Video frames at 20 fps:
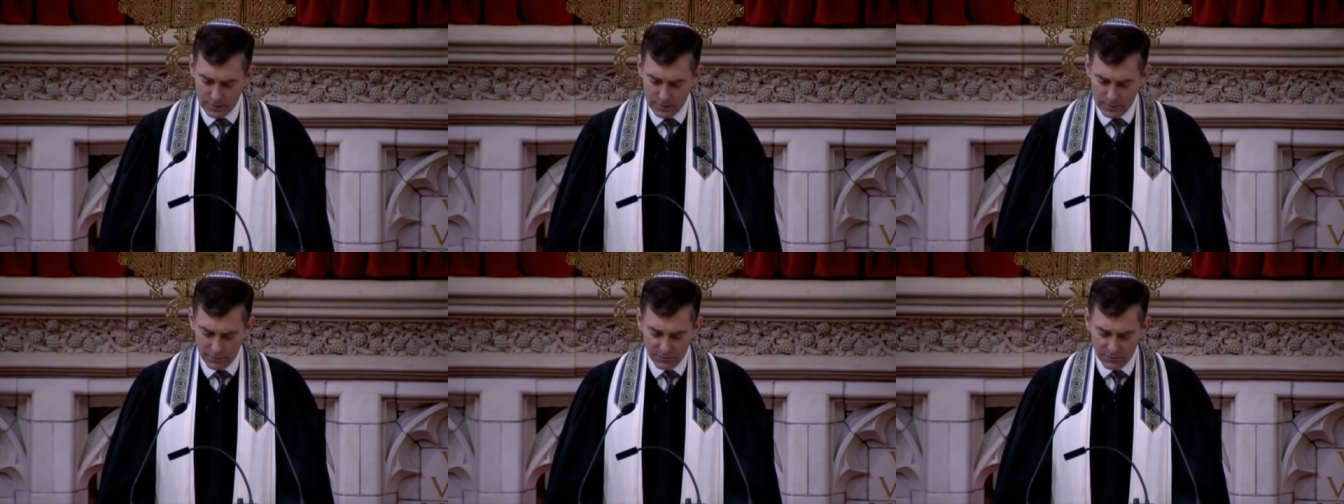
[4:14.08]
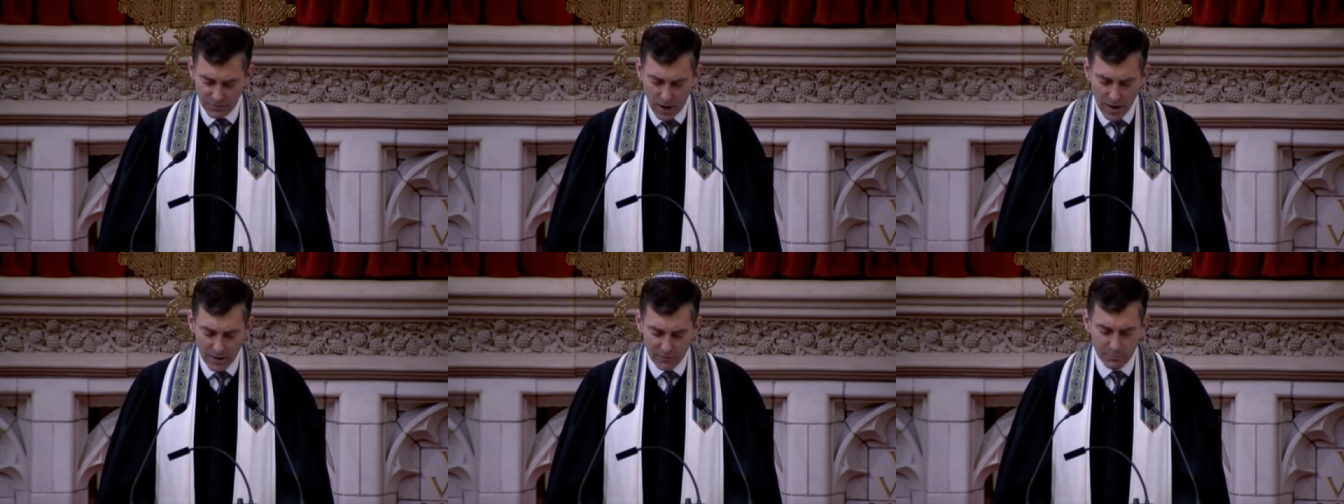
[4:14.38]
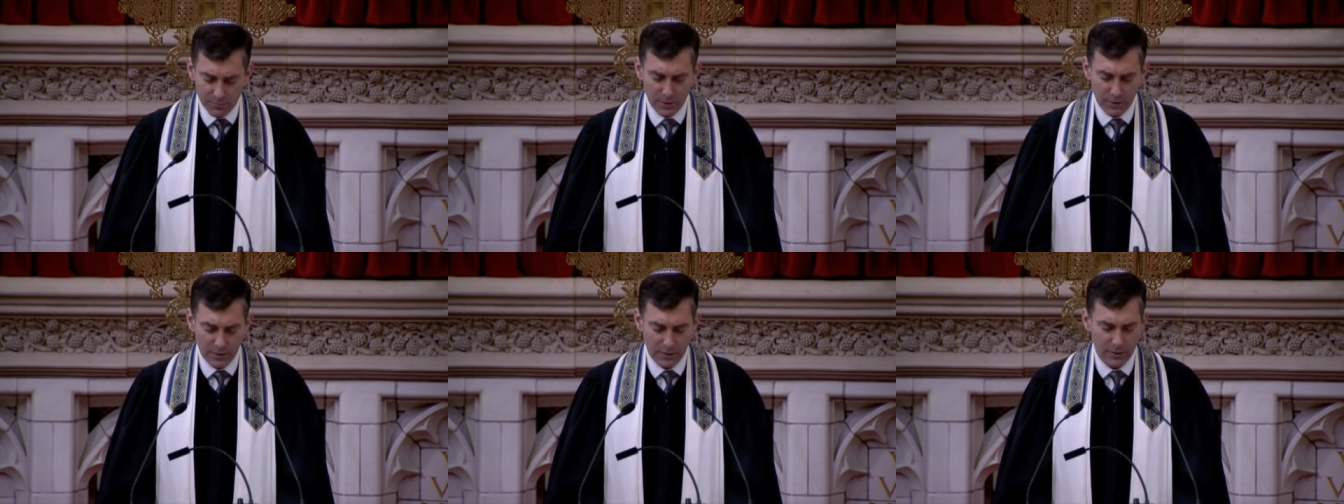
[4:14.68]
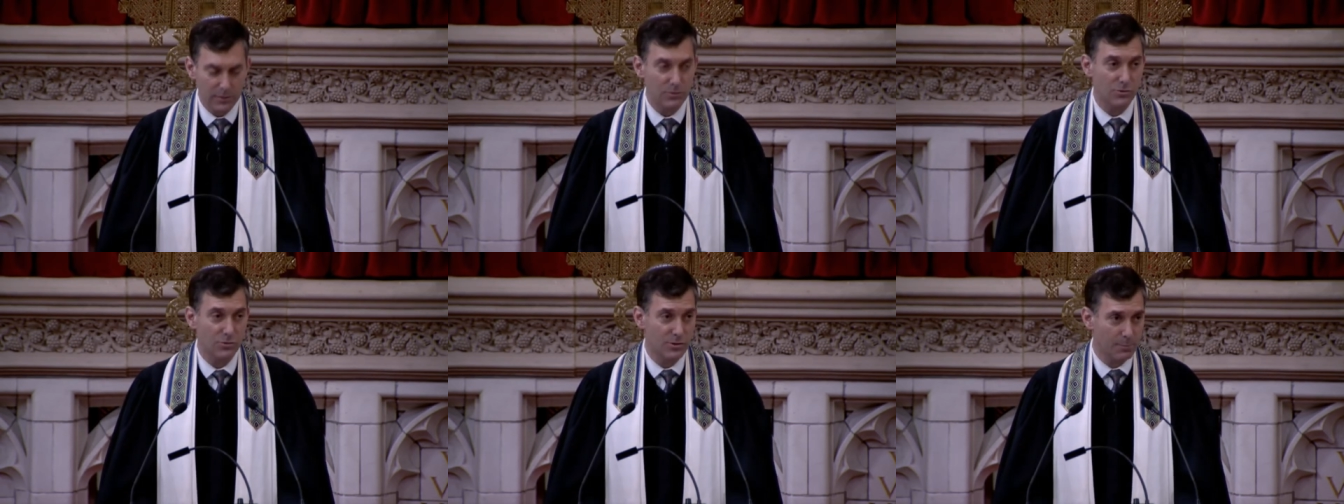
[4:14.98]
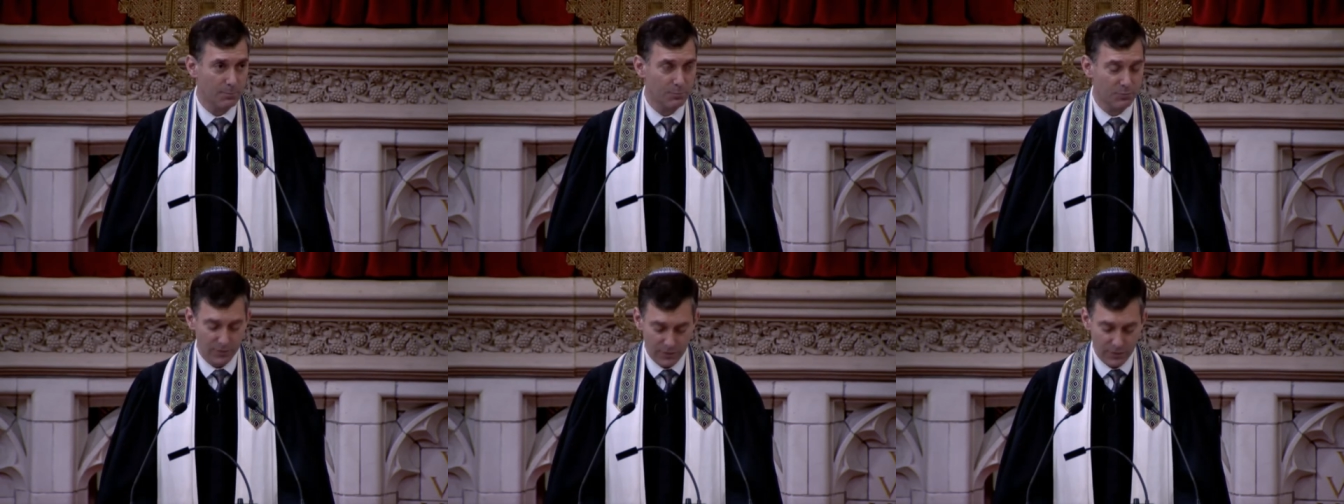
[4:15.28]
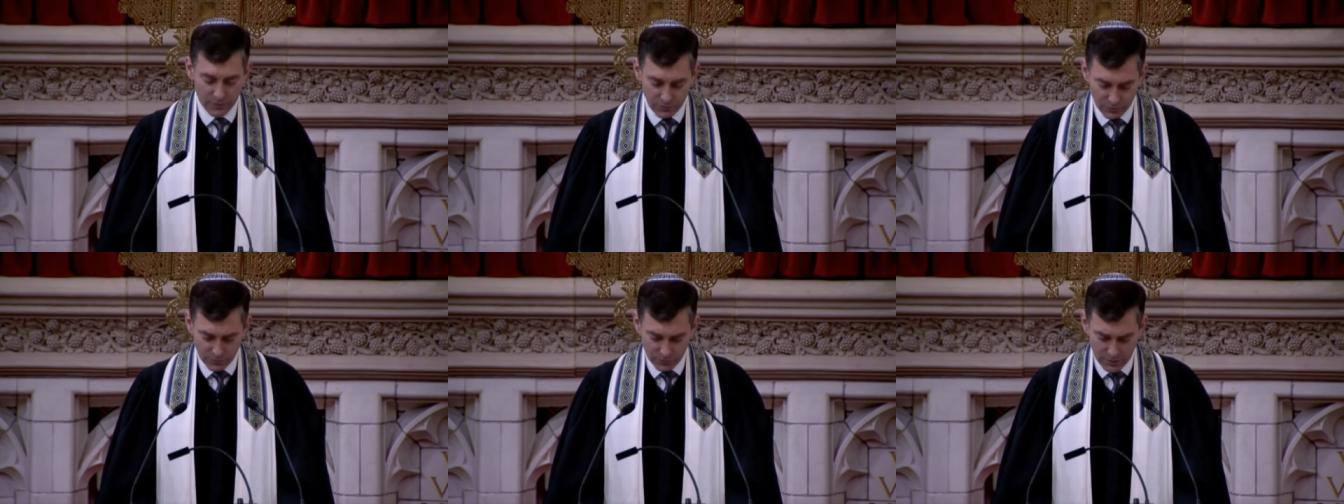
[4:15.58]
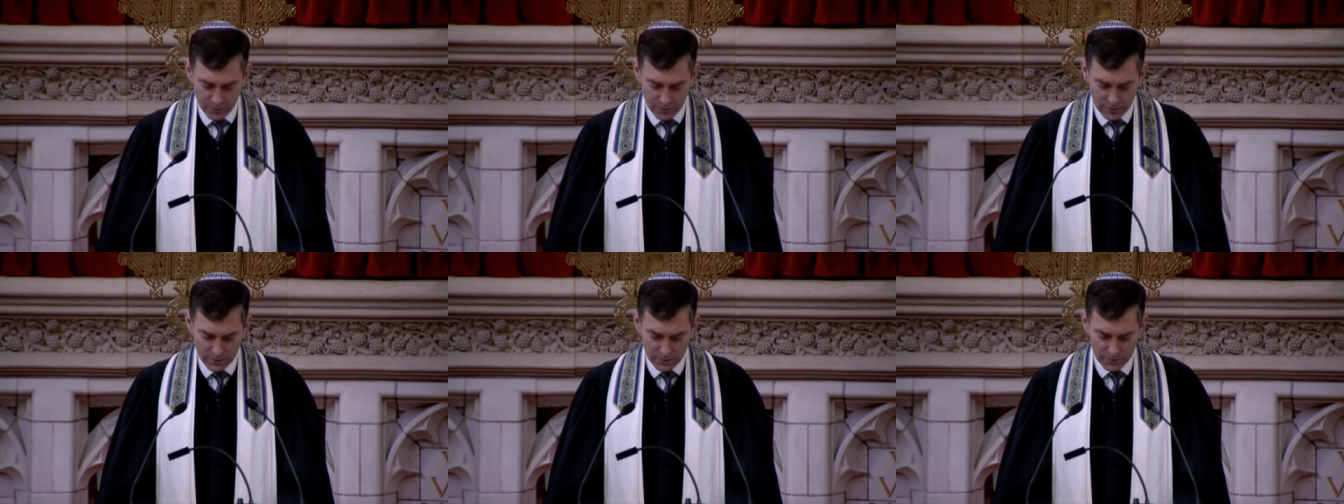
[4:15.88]
and five million gypsies,
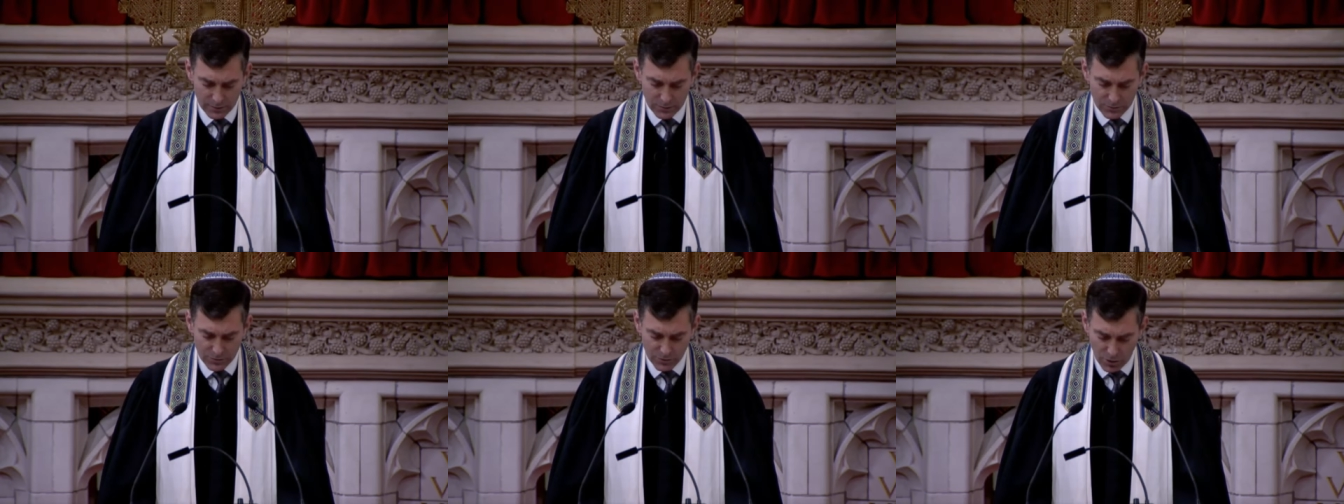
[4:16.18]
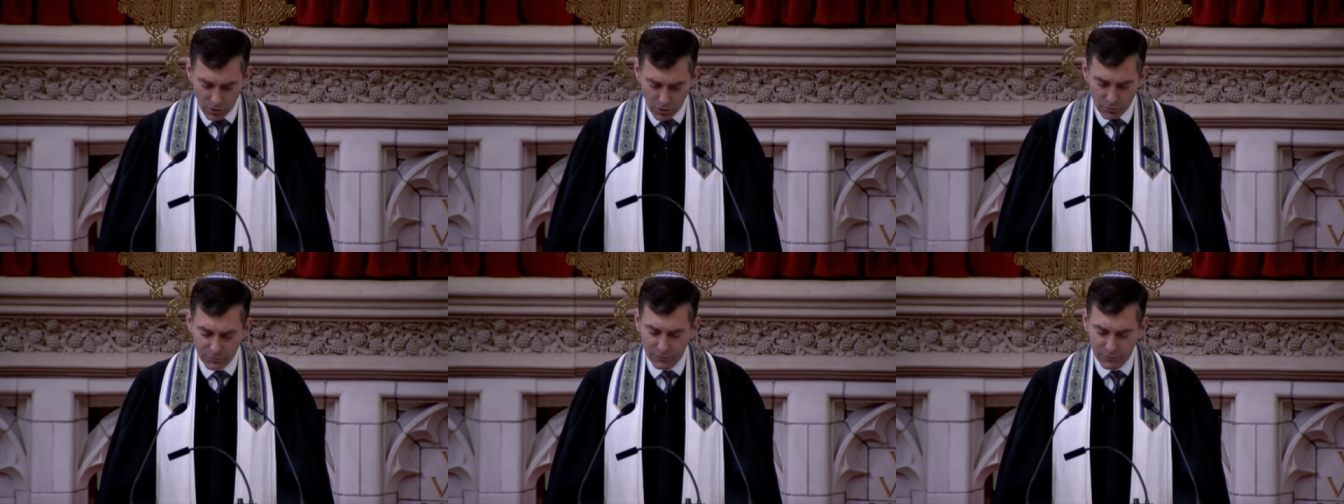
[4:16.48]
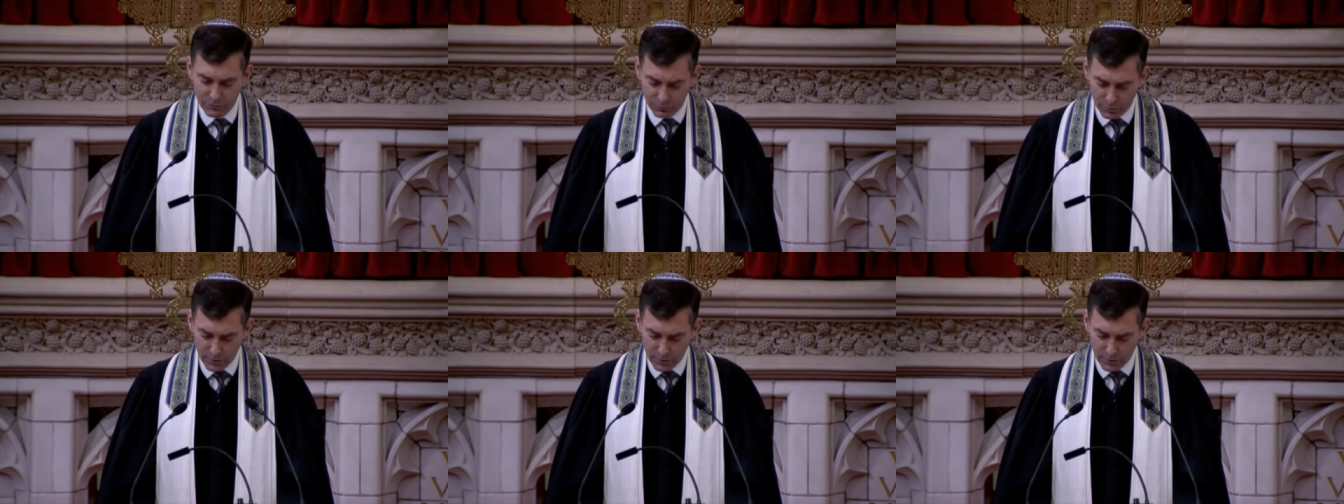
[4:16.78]
Jehovah's